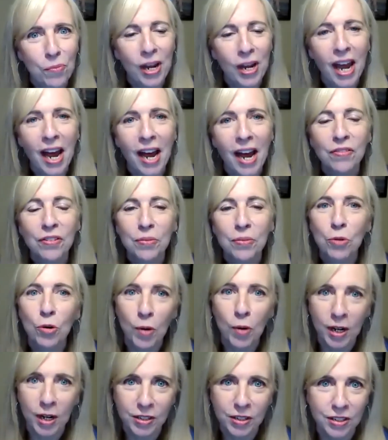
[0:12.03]
we have some
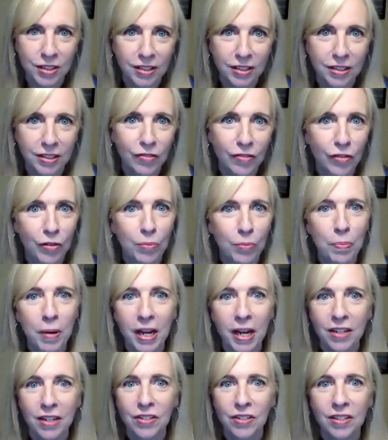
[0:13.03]
questions from
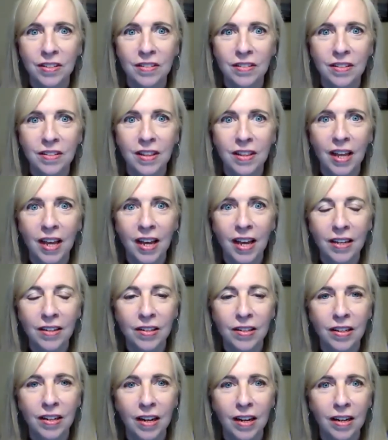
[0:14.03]
patients
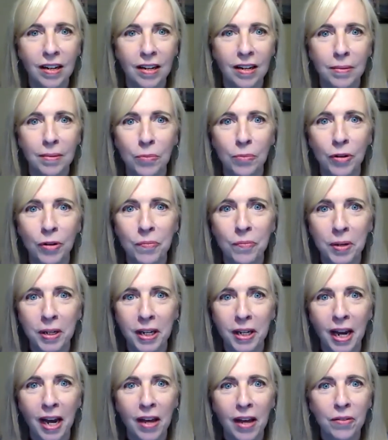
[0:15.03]
that we've been
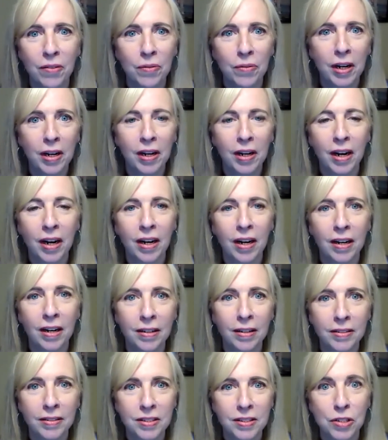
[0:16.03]
gathering
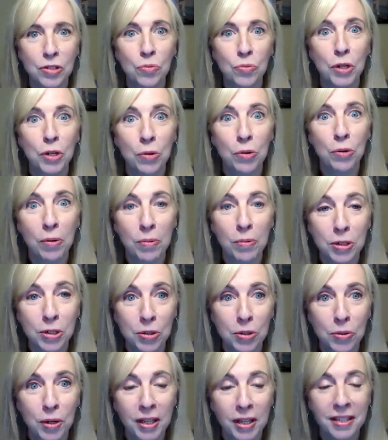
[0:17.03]
since we knew we were
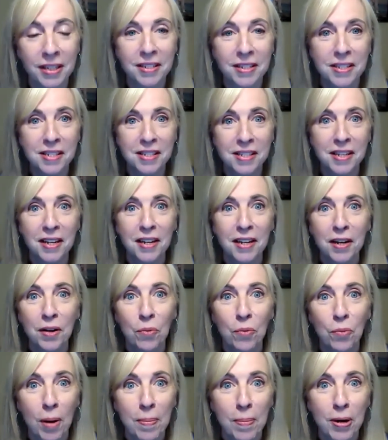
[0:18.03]
doing this
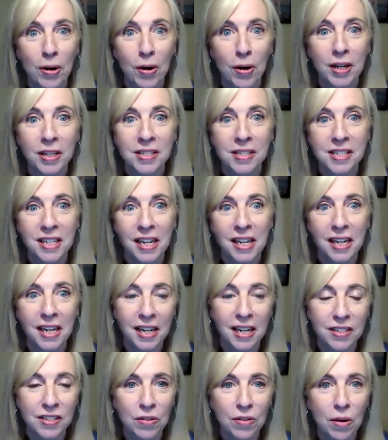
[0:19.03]
webinar on
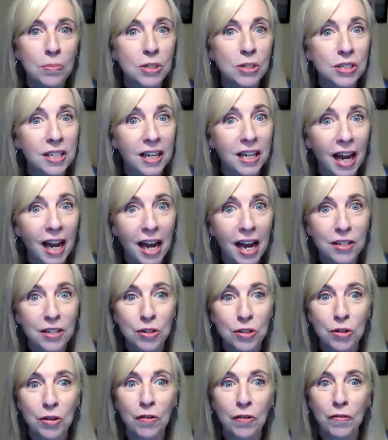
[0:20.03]
CNS. So I'm just going to
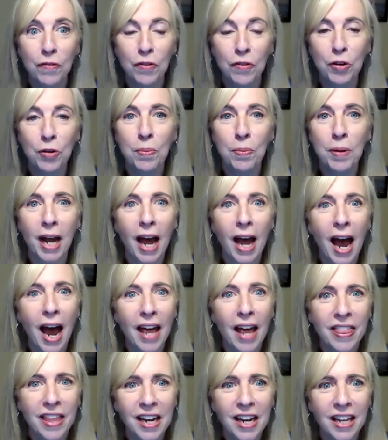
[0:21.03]
ask you a few, but I
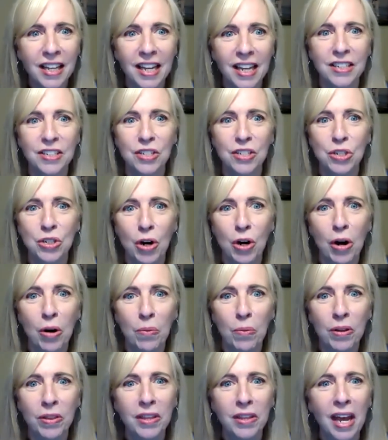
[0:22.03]
think I'd like to start
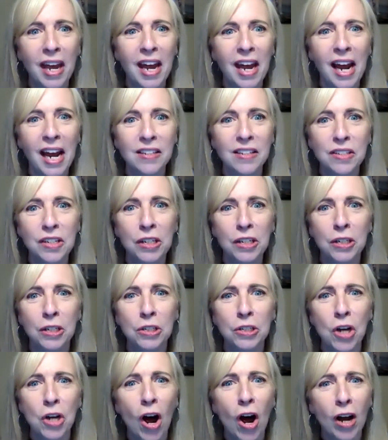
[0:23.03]
with asking you to
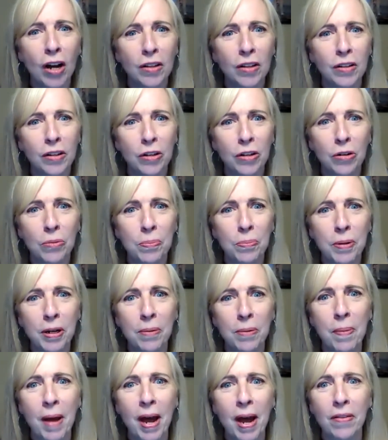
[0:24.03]
talk a little bit
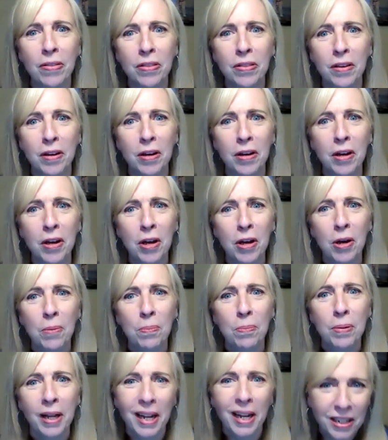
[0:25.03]
about the
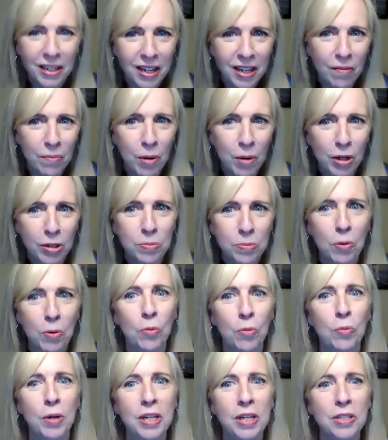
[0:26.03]
plan to have
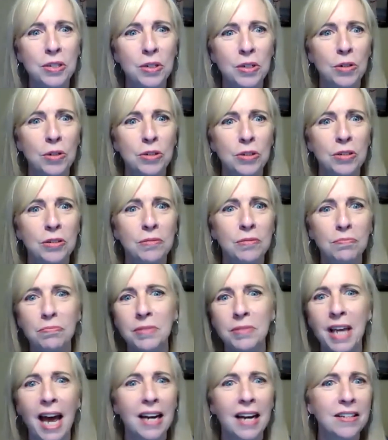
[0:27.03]
multiple research
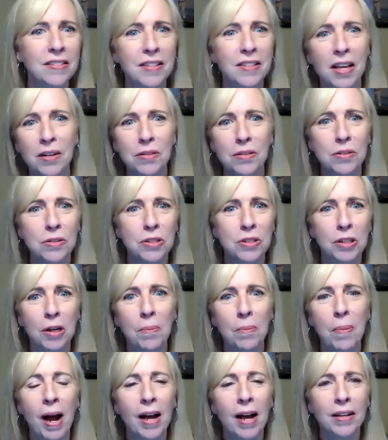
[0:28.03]
data centers to
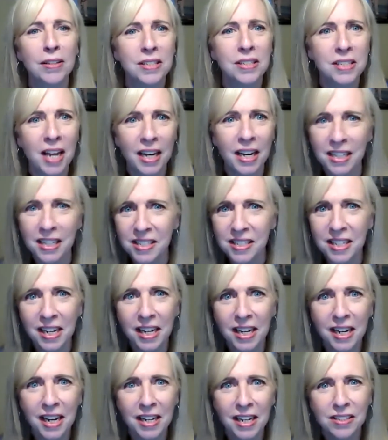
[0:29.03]
compile and study
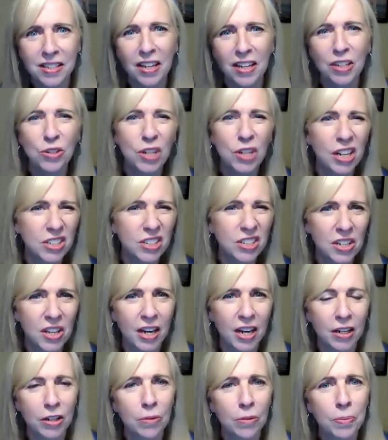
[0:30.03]
CNS. You touched on
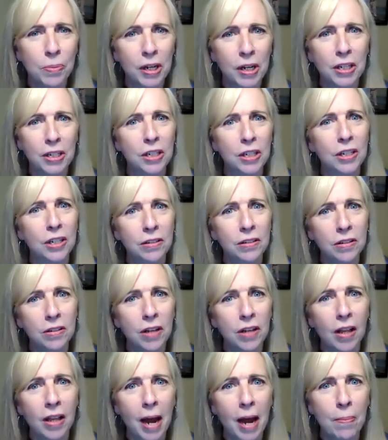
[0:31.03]
that a little bit. Can you
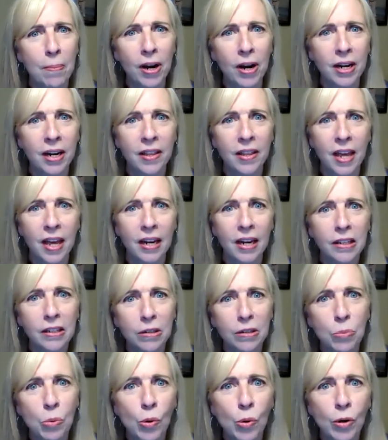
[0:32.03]
elaborate on that a
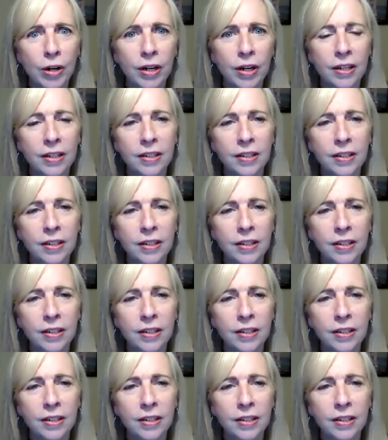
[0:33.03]
little more?